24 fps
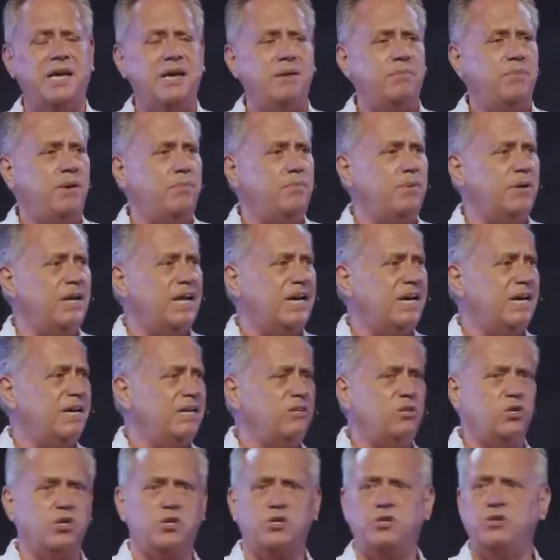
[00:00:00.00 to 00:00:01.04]
People are
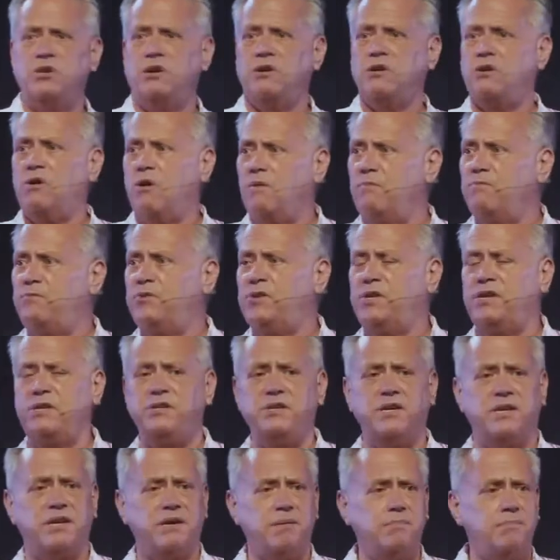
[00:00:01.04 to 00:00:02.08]
just not confident
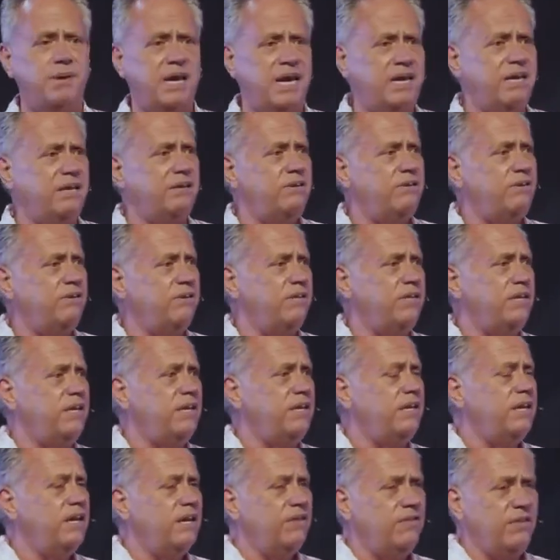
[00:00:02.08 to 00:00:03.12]
to come back into the
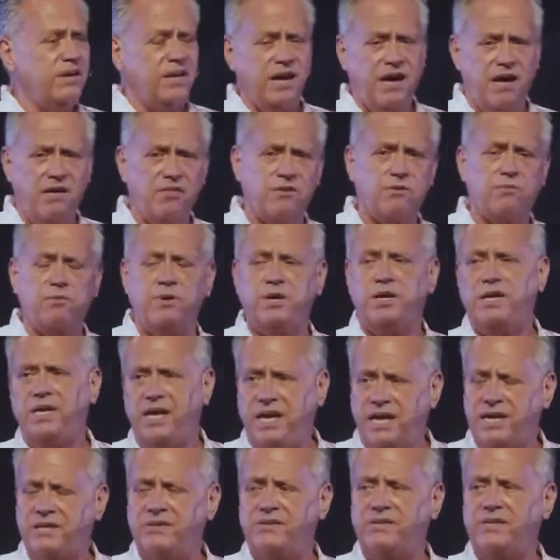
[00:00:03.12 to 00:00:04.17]
gathering
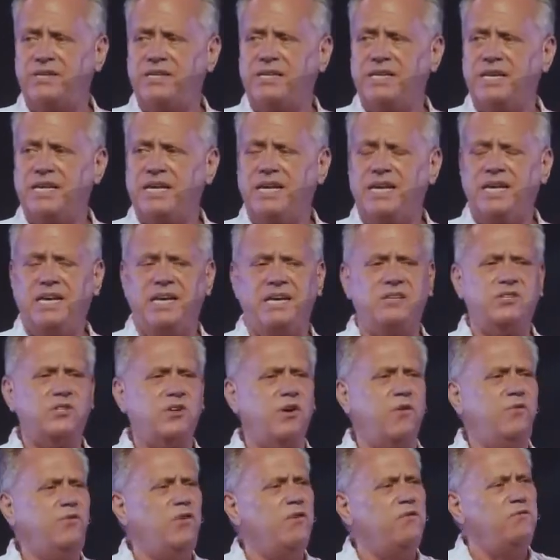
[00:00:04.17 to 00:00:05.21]
yet. And
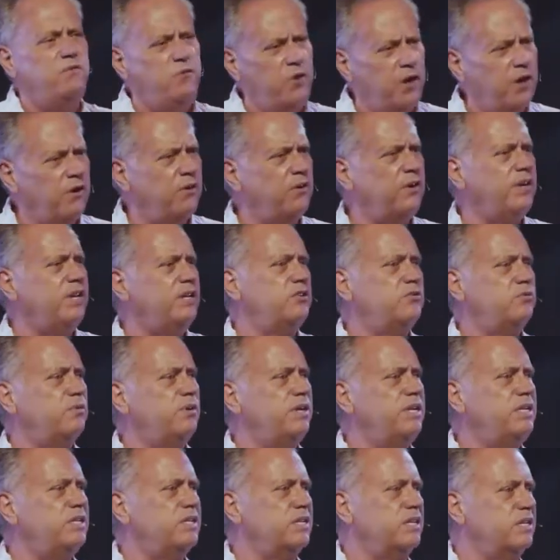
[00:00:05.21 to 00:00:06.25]
so for various
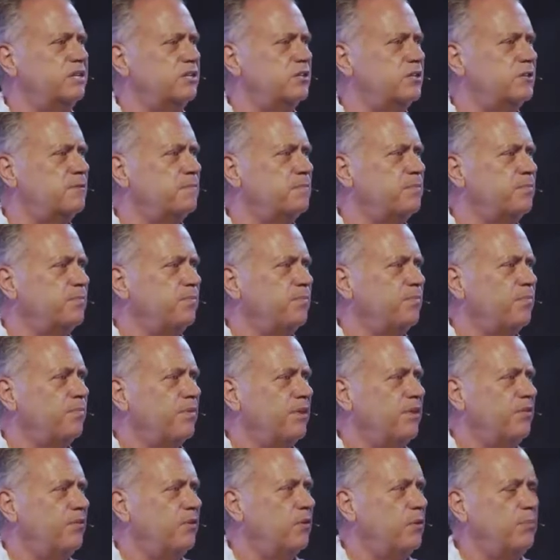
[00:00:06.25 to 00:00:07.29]
reasons,
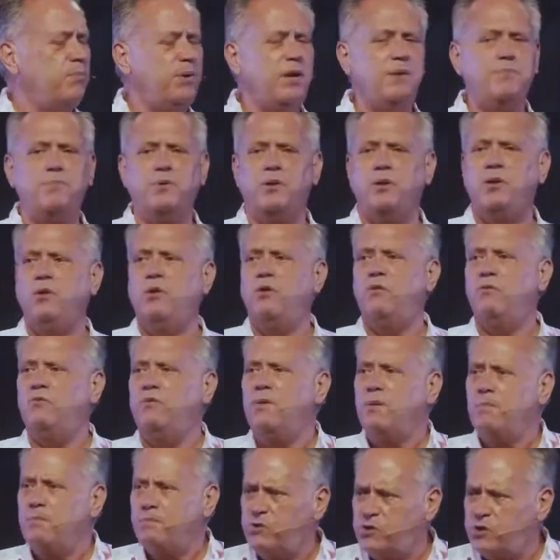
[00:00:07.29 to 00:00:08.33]
there are people who are
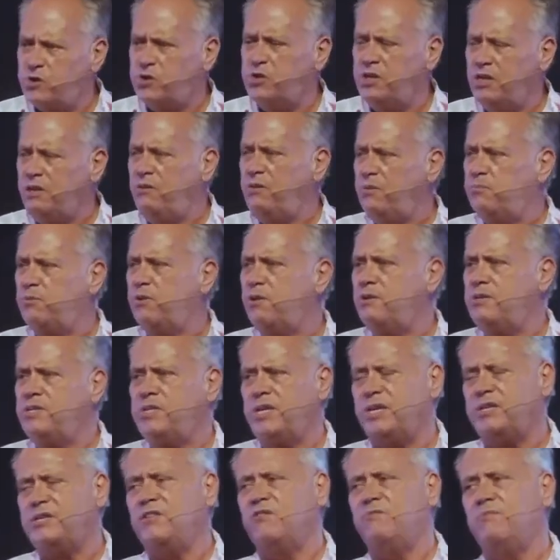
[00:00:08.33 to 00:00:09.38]
still in the
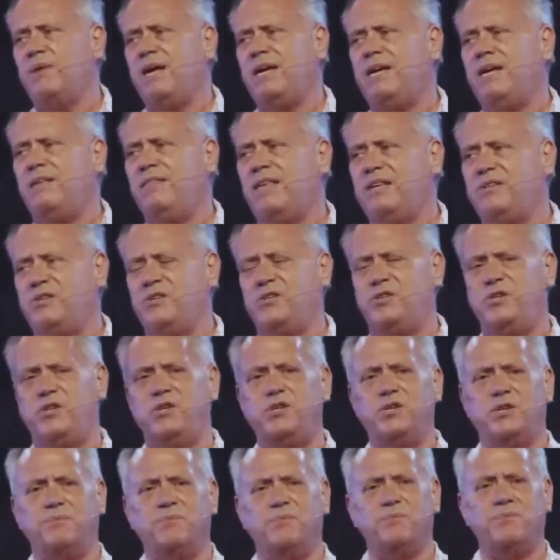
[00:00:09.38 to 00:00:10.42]
process of making that
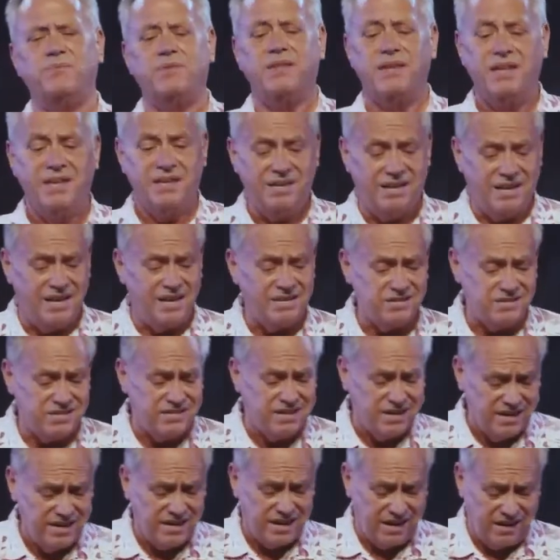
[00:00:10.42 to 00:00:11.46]
decision. Last
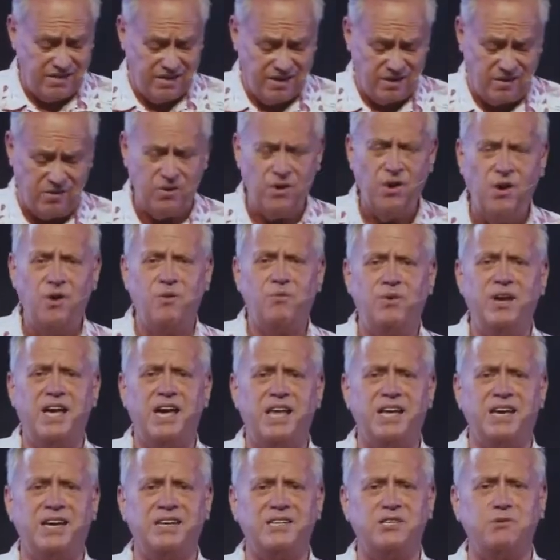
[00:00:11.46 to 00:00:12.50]
Sunday, though, we had
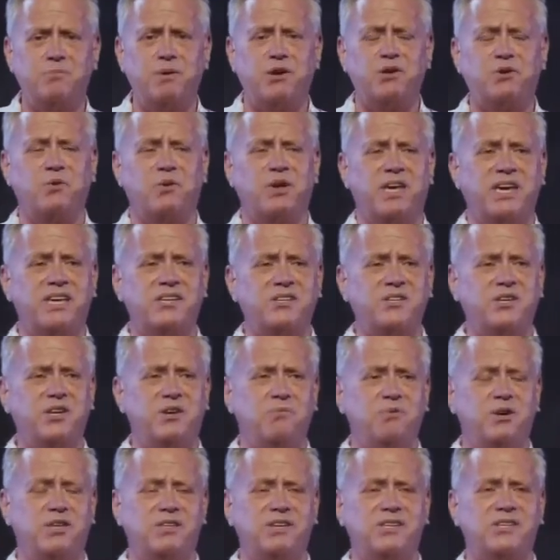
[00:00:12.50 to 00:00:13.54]
a special guest here
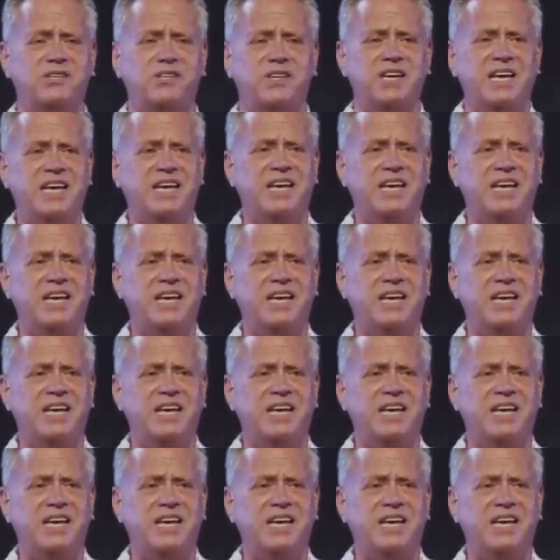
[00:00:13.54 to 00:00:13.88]
with us.